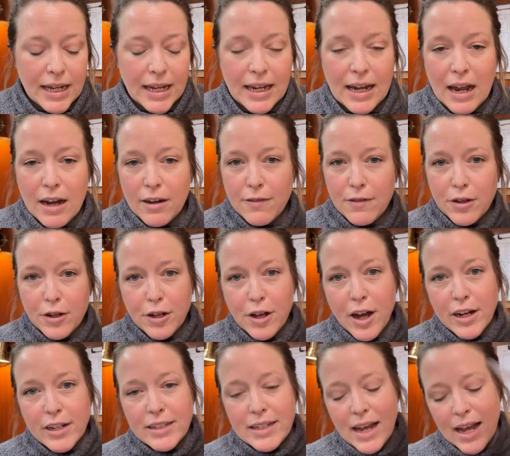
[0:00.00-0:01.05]
it out of your
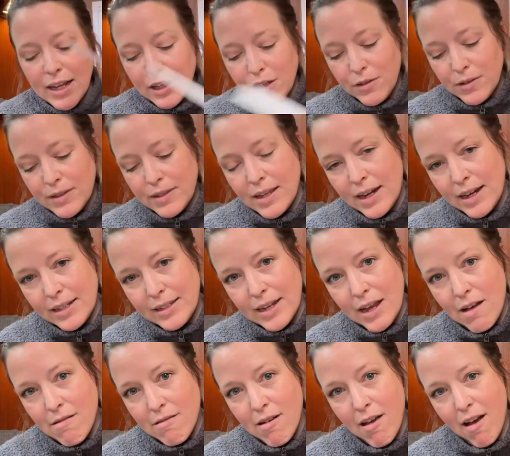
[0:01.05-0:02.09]
card deck, you set it
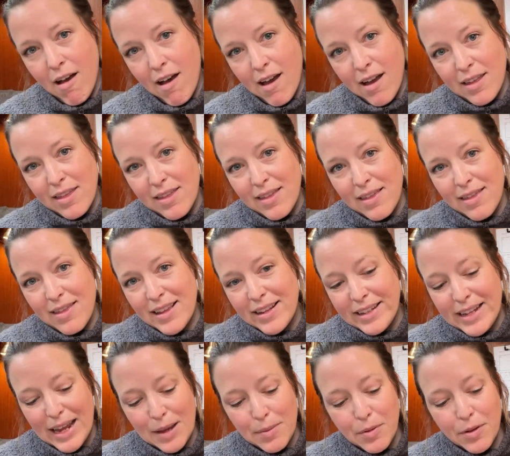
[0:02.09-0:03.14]
down on the
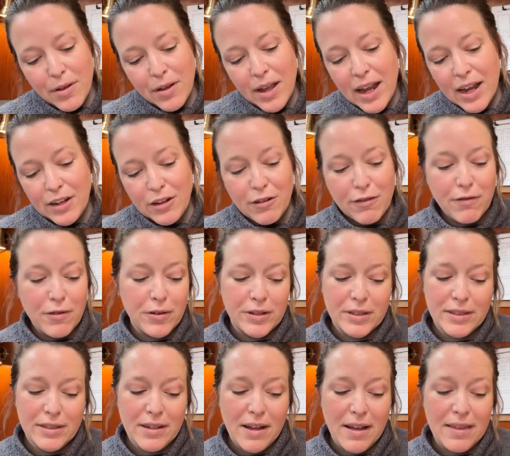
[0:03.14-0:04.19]
table, and you're
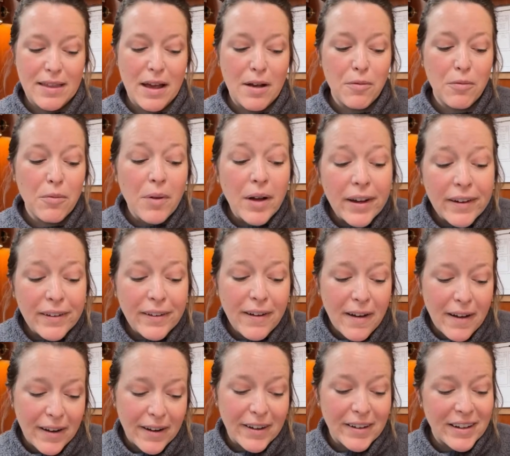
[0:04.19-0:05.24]
focused on that one
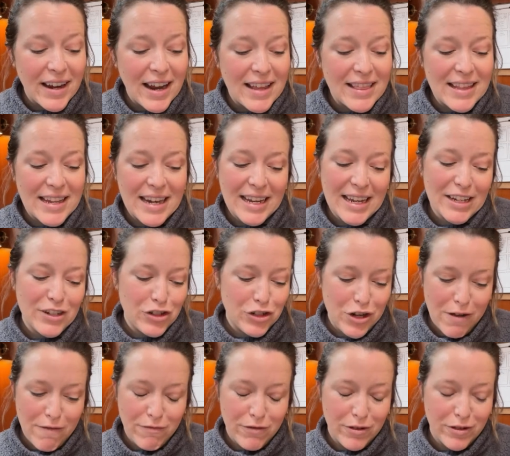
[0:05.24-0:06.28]
card, and then it gets
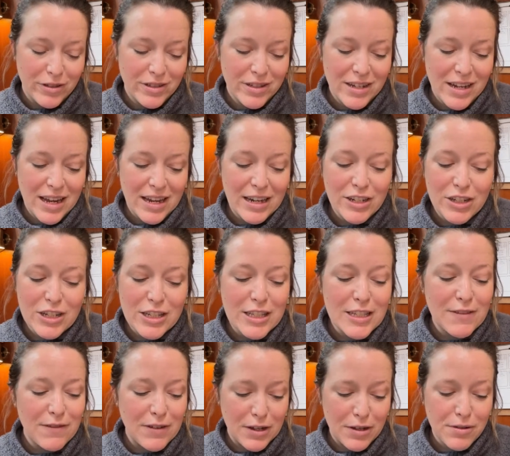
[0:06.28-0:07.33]
shuffled, and it
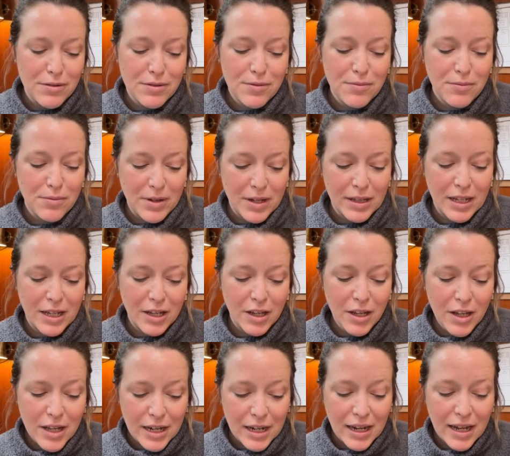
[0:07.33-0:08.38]
just feels really
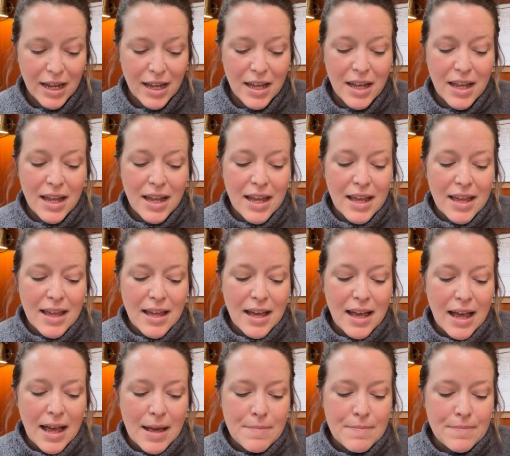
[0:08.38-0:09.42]
good.
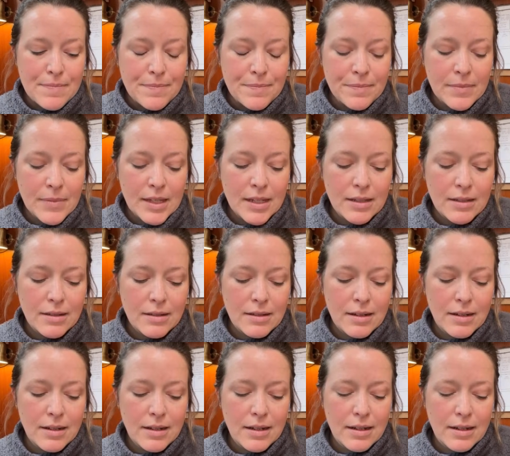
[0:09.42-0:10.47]

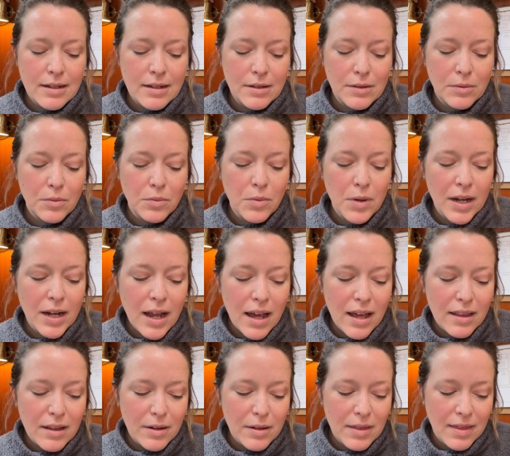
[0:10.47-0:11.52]
One
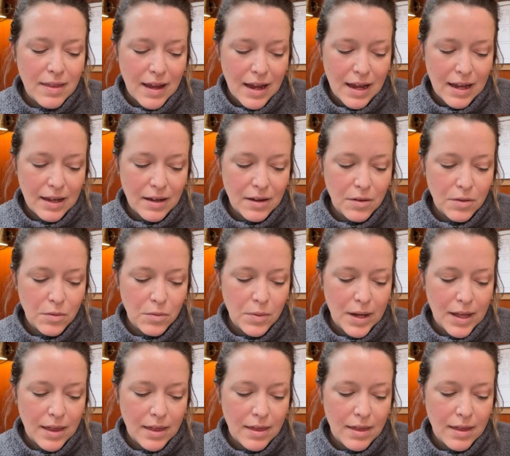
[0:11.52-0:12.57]
other thing
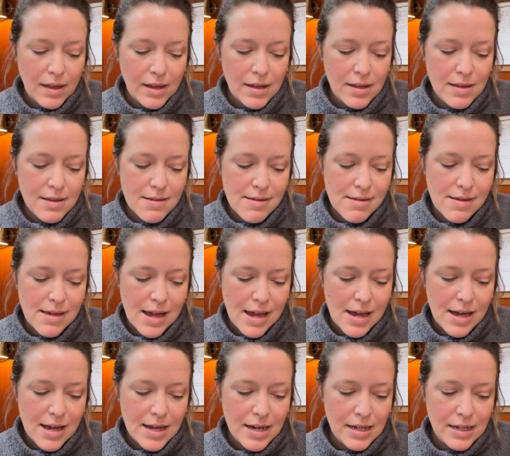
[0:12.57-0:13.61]
with
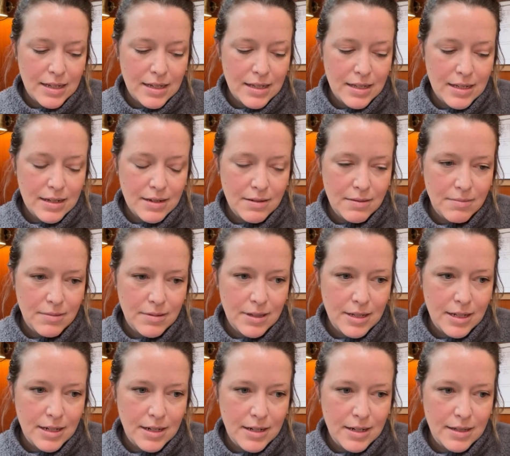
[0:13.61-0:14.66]
that, what was
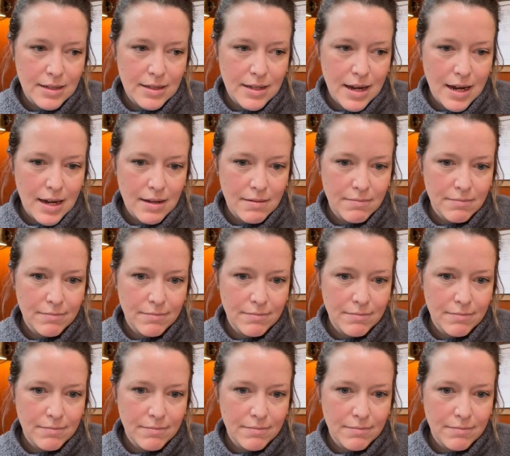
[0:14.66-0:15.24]
I going to say?